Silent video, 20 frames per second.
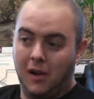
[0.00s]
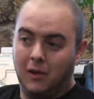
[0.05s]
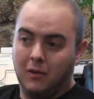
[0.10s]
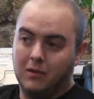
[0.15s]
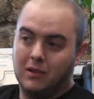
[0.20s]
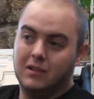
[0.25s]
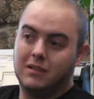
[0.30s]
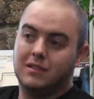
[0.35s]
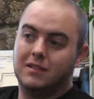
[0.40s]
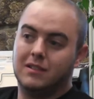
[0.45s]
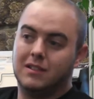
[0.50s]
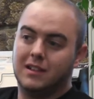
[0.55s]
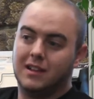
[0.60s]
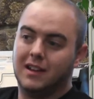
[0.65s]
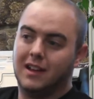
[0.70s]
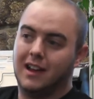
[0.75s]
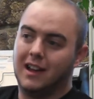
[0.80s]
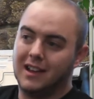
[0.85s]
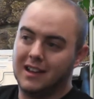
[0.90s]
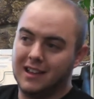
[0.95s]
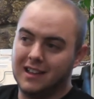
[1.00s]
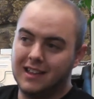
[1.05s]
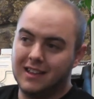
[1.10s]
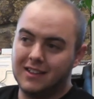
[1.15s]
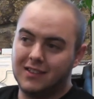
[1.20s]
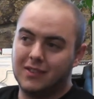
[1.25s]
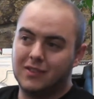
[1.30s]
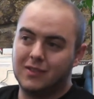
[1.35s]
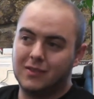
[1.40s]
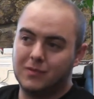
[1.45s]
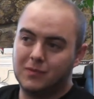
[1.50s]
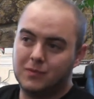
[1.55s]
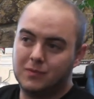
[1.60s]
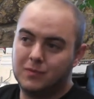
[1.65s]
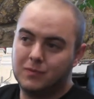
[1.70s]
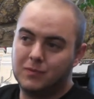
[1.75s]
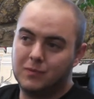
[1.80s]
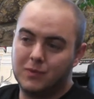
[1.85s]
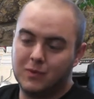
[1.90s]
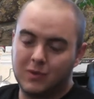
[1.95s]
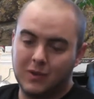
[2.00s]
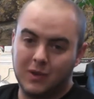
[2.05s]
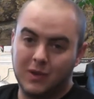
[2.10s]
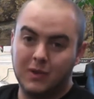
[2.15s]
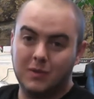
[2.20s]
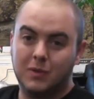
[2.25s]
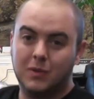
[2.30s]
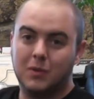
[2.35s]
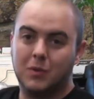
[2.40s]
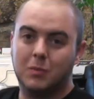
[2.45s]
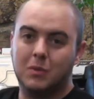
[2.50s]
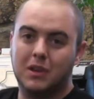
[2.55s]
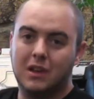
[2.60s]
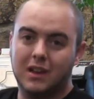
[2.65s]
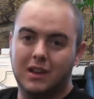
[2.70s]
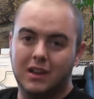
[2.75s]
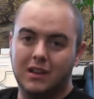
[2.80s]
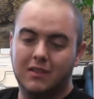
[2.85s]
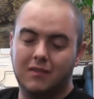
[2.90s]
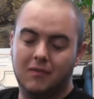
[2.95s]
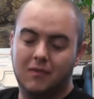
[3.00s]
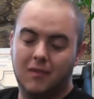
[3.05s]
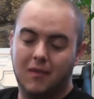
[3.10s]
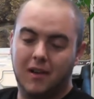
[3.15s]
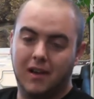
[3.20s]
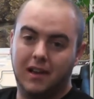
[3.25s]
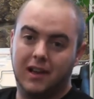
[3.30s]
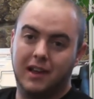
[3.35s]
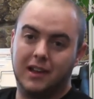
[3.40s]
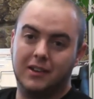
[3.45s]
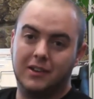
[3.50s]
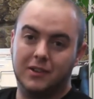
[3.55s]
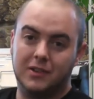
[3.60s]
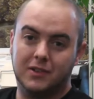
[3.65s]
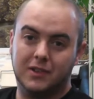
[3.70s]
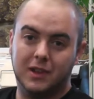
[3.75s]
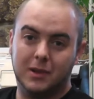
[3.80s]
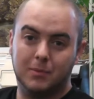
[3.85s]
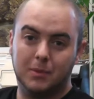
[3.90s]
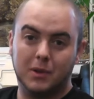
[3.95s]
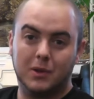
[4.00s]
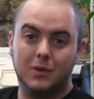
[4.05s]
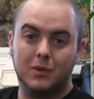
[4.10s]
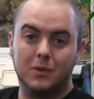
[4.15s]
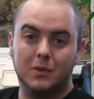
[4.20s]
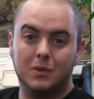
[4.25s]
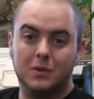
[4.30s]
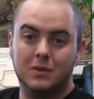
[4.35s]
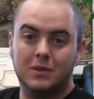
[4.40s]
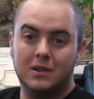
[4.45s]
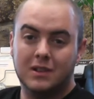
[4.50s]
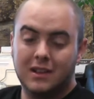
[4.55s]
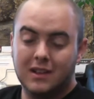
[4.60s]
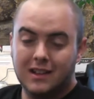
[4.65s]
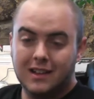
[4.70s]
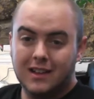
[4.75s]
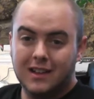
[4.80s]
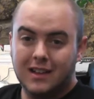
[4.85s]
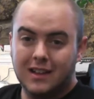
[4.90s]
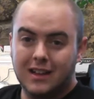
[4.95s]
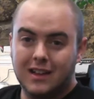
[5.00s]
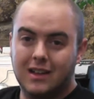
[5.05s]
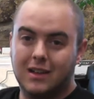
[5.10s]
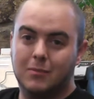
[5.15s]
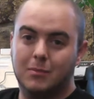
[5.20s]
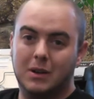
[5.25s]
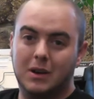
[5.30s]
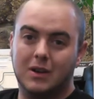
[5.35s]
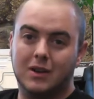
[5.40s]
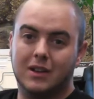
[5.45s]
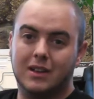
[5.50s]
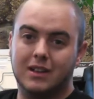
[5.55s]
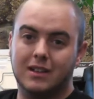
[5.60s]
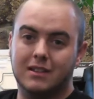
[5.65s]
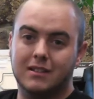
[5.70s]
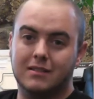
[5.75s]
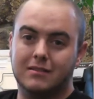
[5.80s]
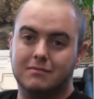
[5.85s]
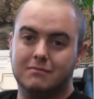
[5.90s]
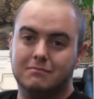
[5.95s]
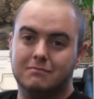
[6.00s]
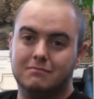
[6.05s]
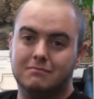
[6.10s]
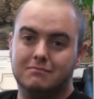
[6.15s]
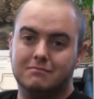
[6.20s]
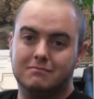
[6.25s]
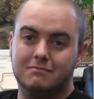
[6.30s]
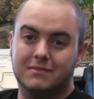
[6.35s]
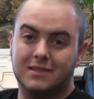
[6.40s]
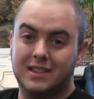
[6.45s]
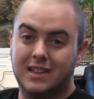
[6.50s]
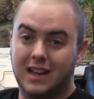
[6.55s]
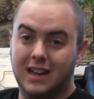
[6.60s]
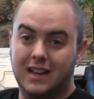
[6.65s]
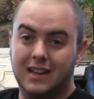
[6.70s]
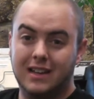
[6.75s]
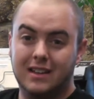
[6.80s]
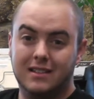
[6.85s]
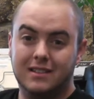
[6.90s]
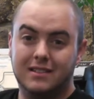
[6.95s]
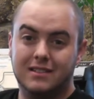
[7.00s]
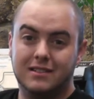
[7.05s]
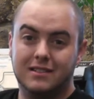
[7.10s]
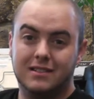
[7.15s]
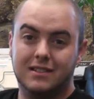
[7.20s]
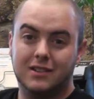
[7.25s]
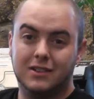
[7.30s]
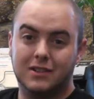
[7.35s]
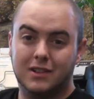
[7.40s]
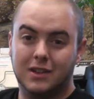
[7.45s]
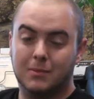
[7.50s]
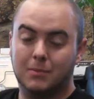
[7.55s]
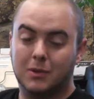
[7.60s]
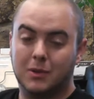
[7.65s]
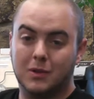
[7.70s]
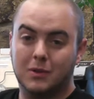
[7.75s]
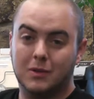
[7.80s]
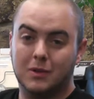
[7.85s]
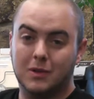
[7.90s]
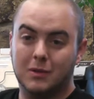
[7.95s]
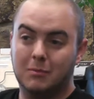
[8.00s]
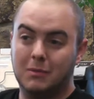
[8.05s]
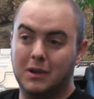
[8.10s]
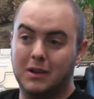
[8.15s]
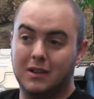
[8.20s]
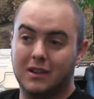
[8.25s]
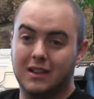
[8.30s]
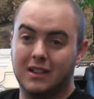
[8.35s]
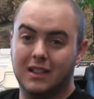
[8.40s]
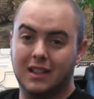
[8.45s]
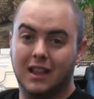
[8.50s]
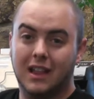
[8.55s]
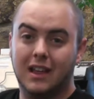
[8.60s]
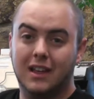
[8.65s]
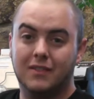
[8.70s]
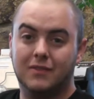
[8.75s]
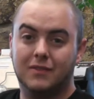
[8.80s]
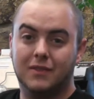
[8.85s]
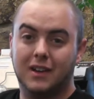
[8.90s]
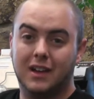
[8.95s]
Well, I guess starting from the beginning, I had your typical American diet, your typical American life.